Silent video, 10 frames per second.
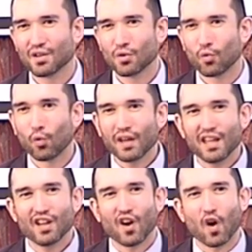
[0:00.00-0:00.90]

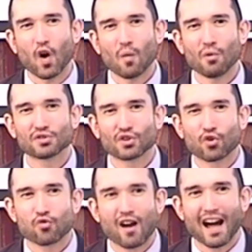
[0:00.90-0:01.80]
We almost
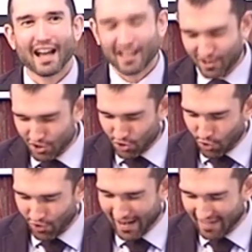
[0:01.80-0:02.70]
cried in
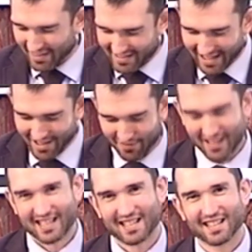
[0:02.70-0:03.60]
joy at the sight of
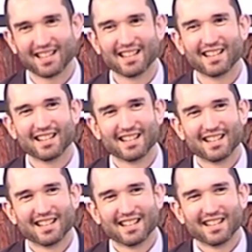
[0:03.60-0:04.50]
it.
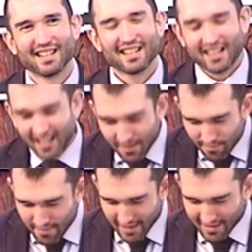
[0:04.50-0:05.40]
He
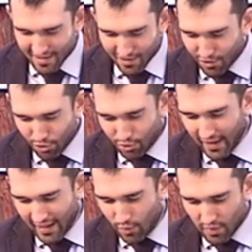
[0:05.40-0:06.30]
mixed the
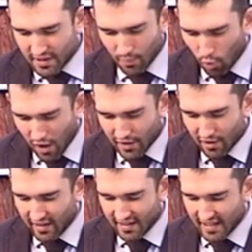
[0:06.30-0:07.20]
Kool-Aid with some water
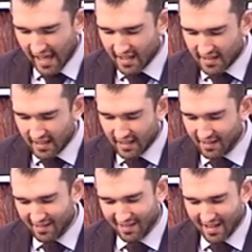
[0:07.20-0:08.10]
in his
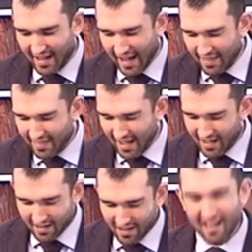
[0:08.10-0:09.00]
canteen, and
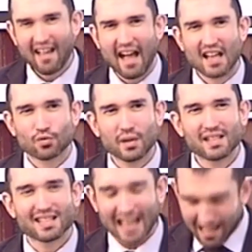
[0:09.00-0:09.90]
then, as we
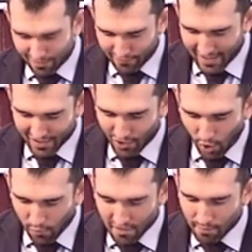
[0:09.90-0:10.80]
salivated
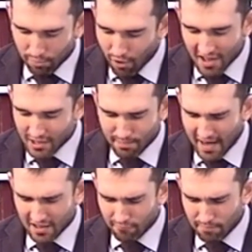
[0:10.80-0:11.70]
over the
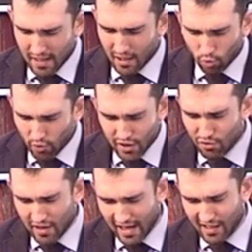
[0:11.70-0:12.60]
prospect of being
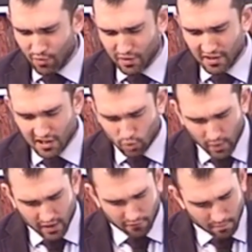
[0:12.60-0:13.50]
reunited with the
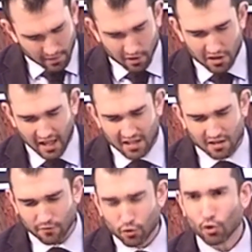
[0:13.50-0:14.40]
sweet, familiar taste
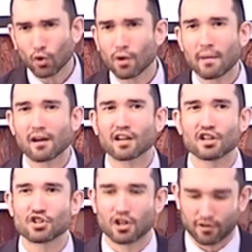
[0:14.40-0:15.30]
of good old American
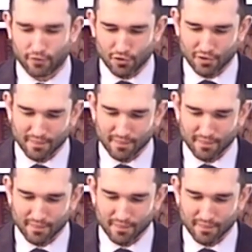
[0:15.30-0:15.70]
junk food,